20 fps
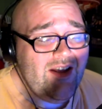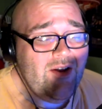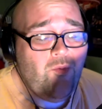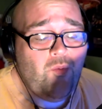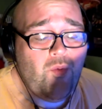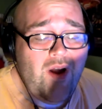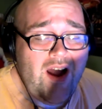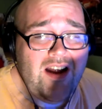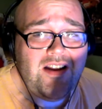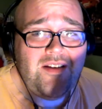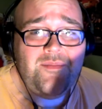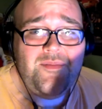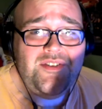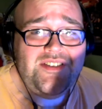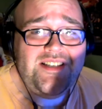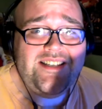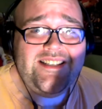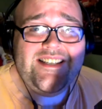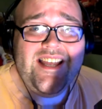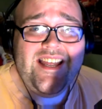Rock
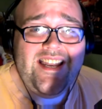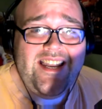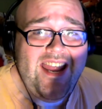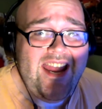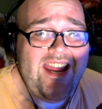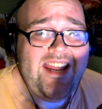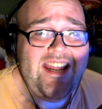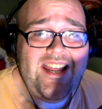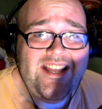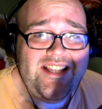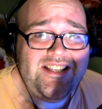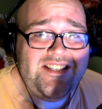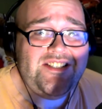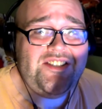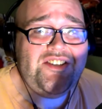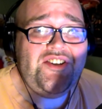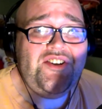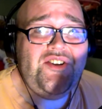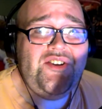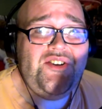music today is
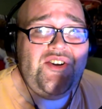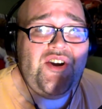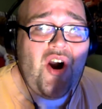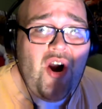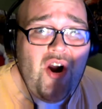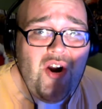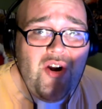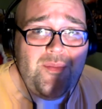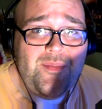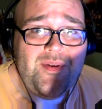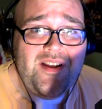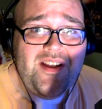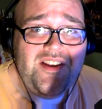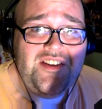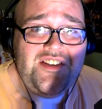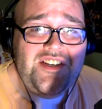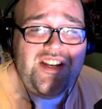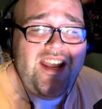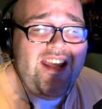garbage.